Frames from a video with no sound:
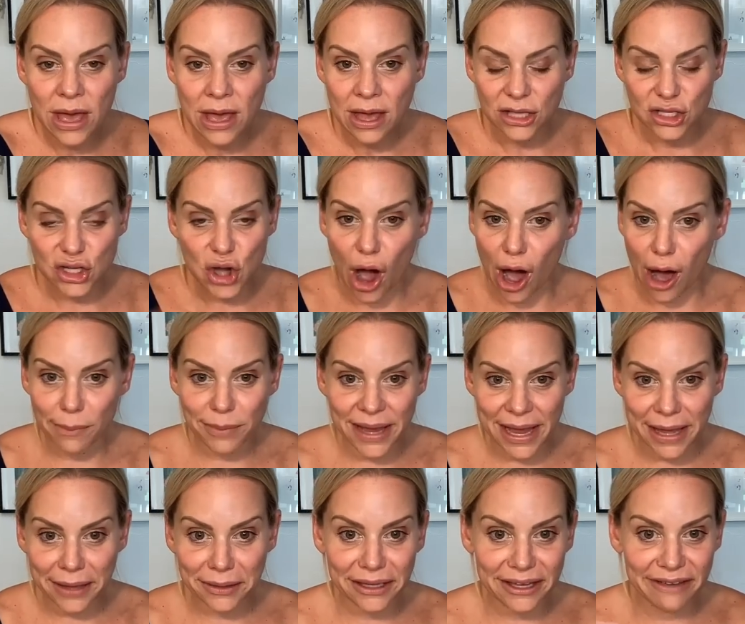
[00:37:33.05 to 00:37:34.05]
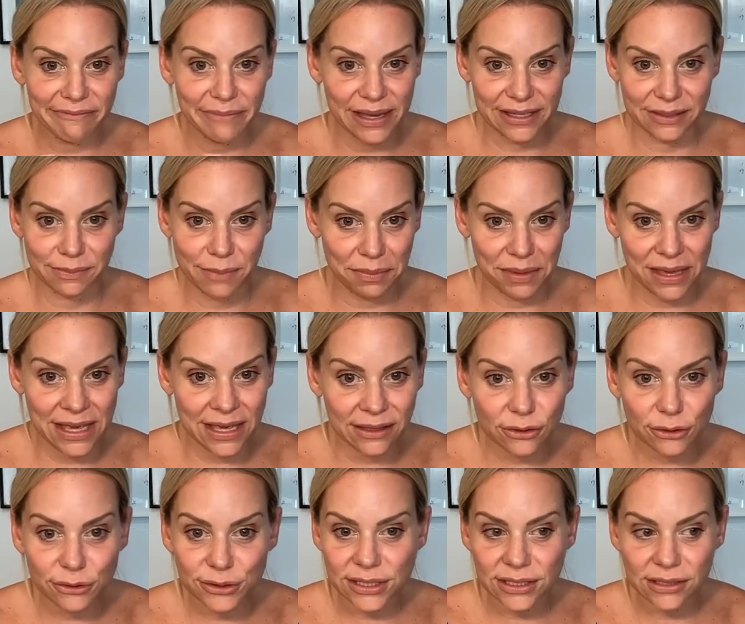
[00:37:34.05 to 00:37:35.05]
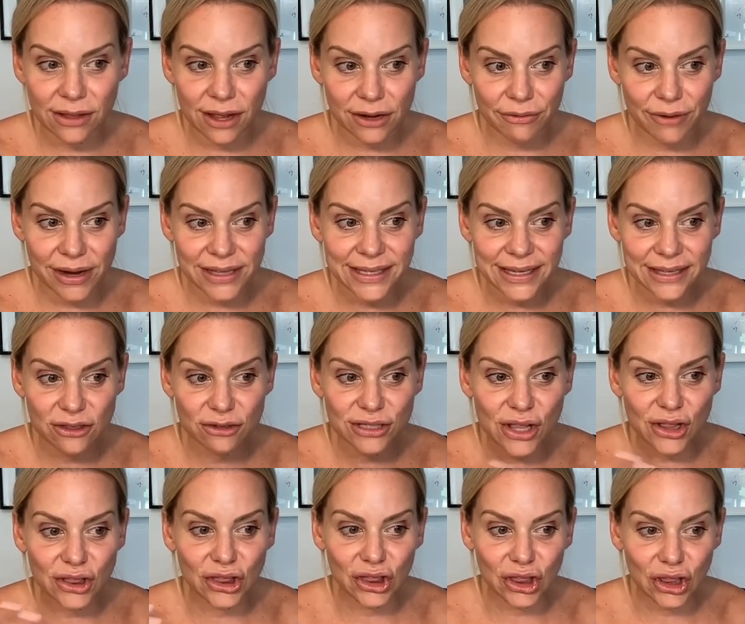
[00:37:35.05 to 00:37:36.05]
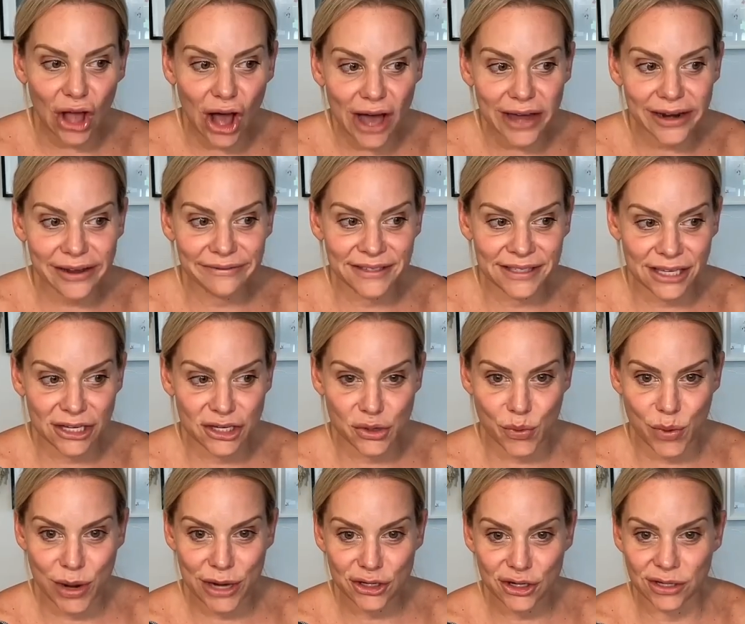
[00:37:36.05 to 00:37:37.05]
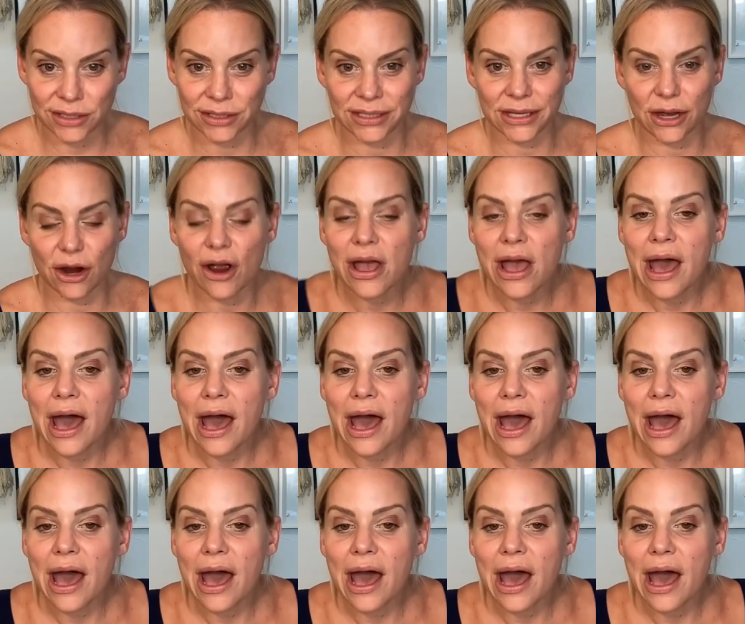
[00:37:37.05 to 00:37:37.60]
Tom can't leave because maybe he loses a lot of rights. Like, there's a lot of situations there.